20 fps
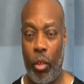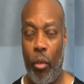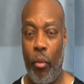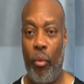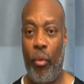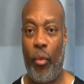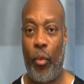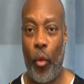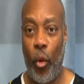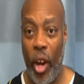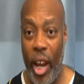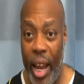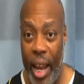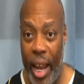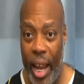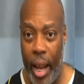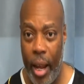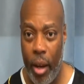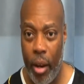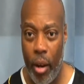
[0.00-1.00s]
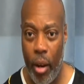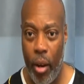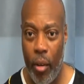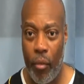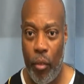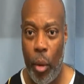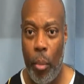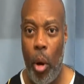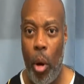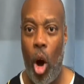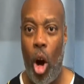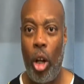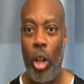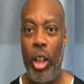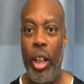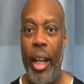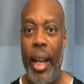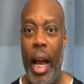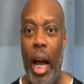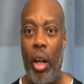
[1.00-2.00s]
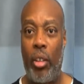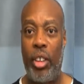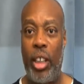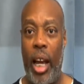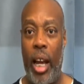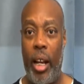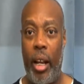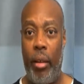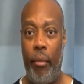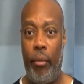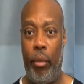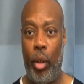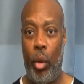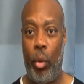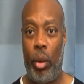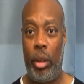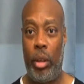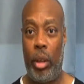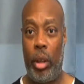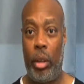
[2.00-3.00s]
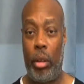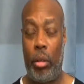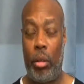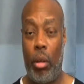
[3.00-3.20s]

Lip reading: Free from all of the outside influences.